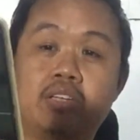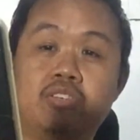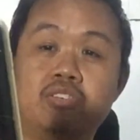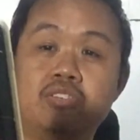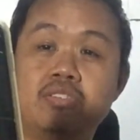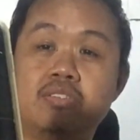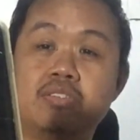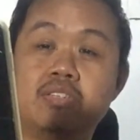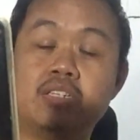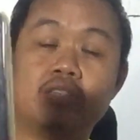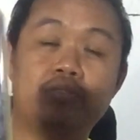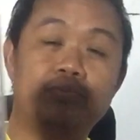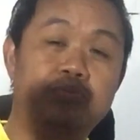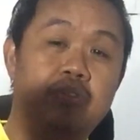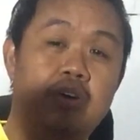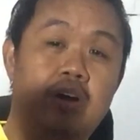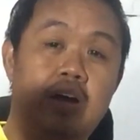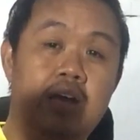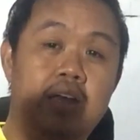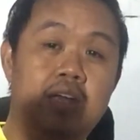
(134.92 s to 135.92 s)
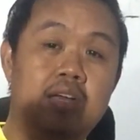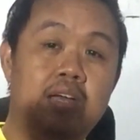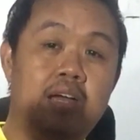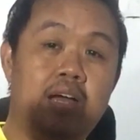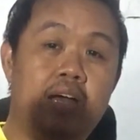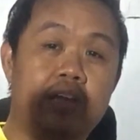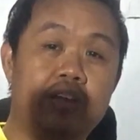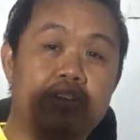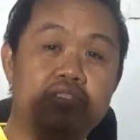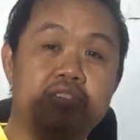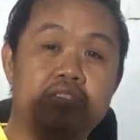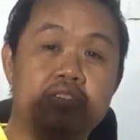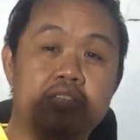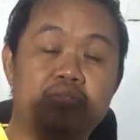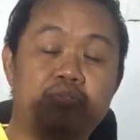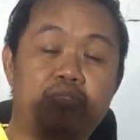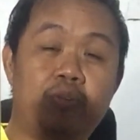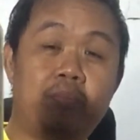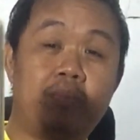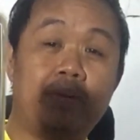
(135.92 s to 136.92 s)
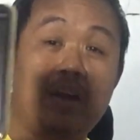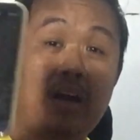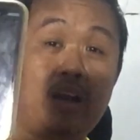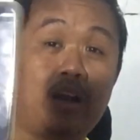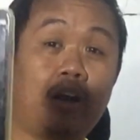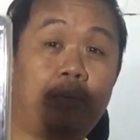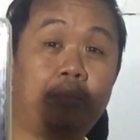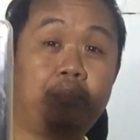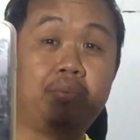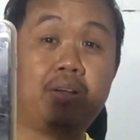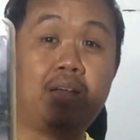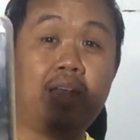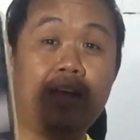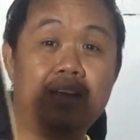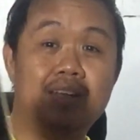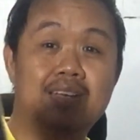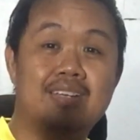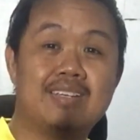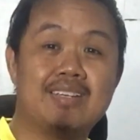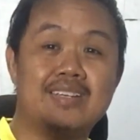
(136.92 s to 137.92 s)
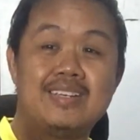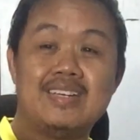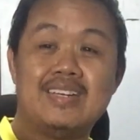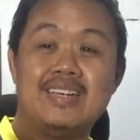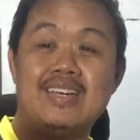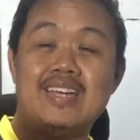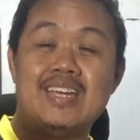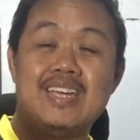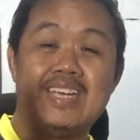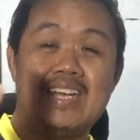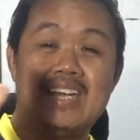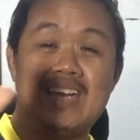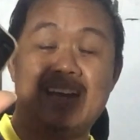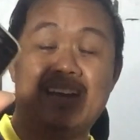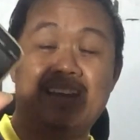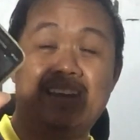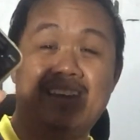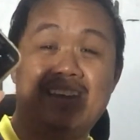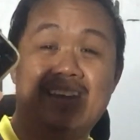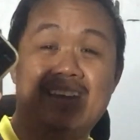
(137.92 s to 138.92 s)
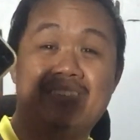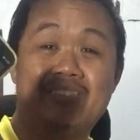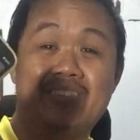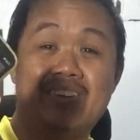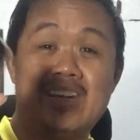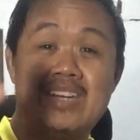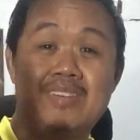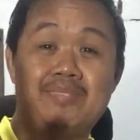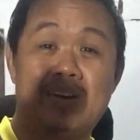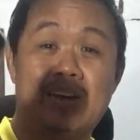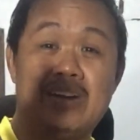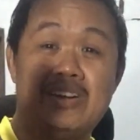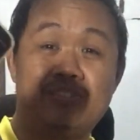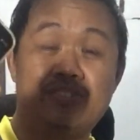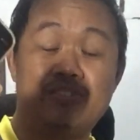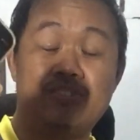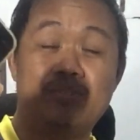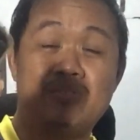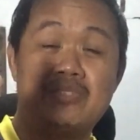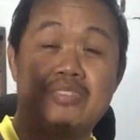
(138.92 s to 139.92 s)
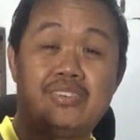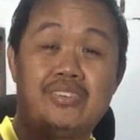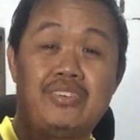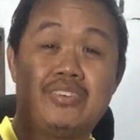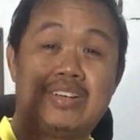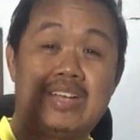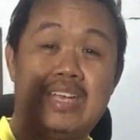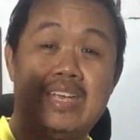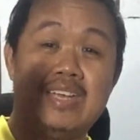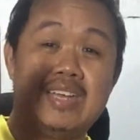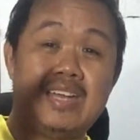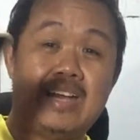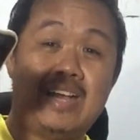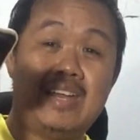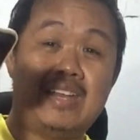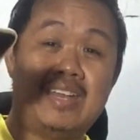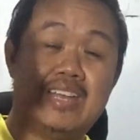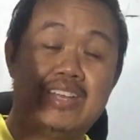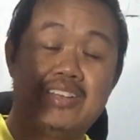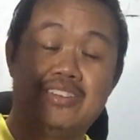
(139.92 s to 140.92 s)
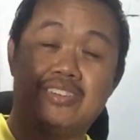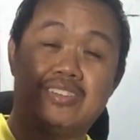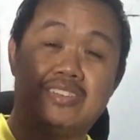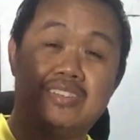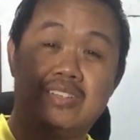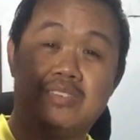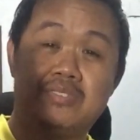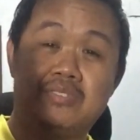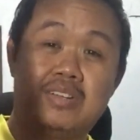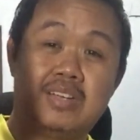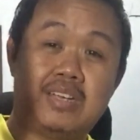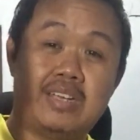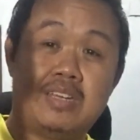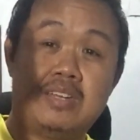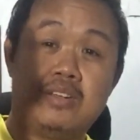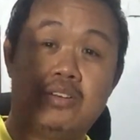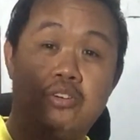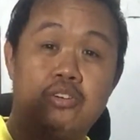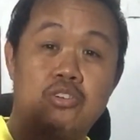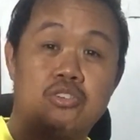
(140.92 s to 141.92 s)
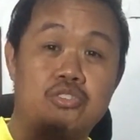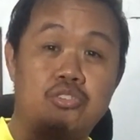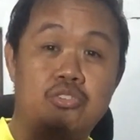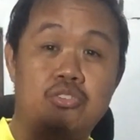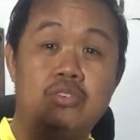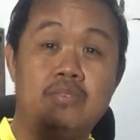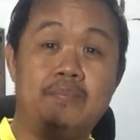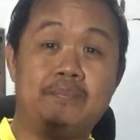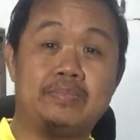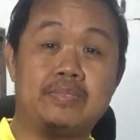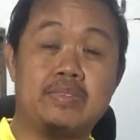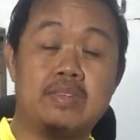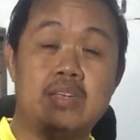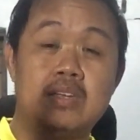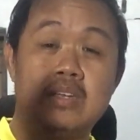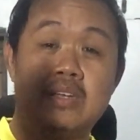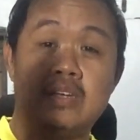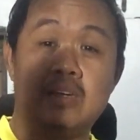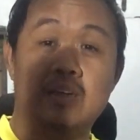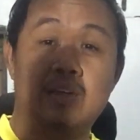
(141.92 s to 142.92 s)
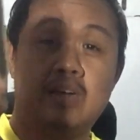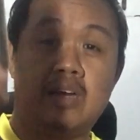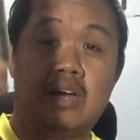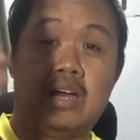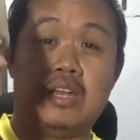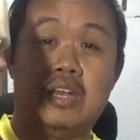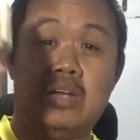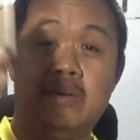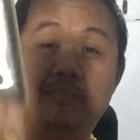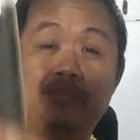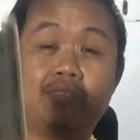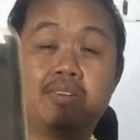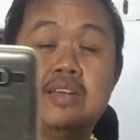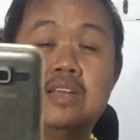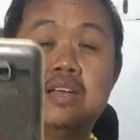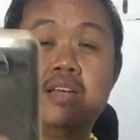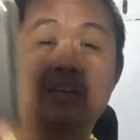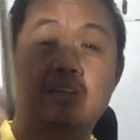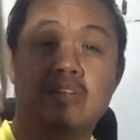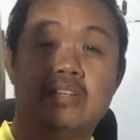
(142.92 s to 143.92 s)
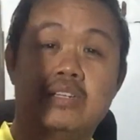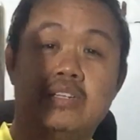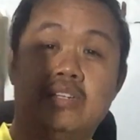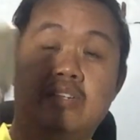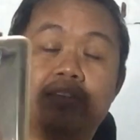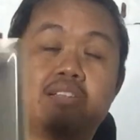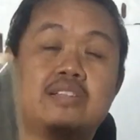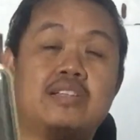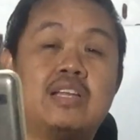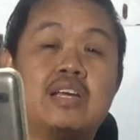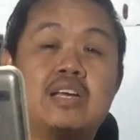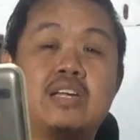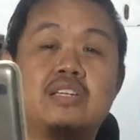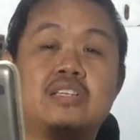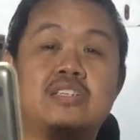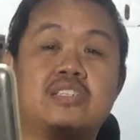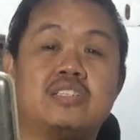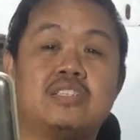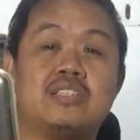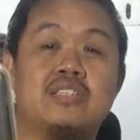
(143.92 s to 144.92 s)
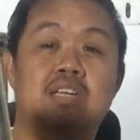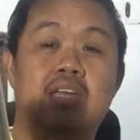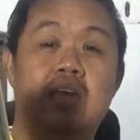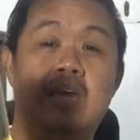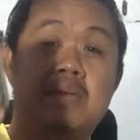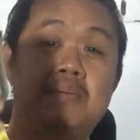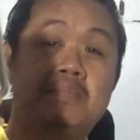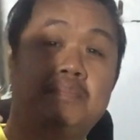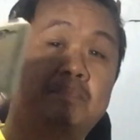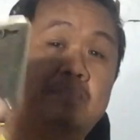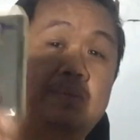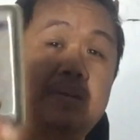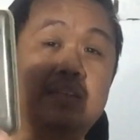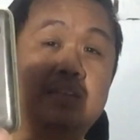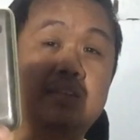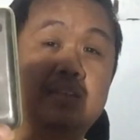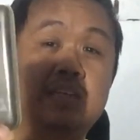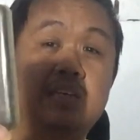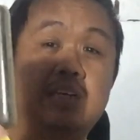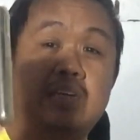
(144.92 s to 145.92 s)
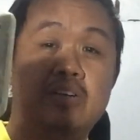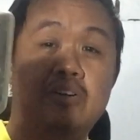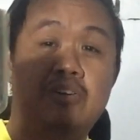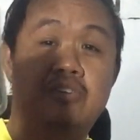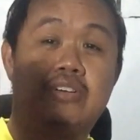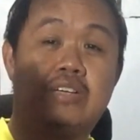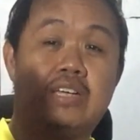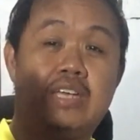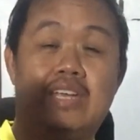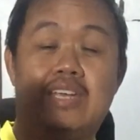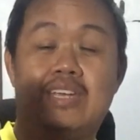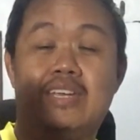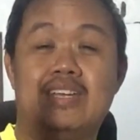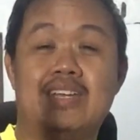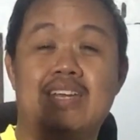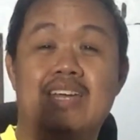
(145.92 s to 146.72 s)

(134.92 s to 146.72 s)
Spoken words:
use this I use this for my alarm clock in my room. Okay, and I use it, and also alarm clock slash MP3. Okay,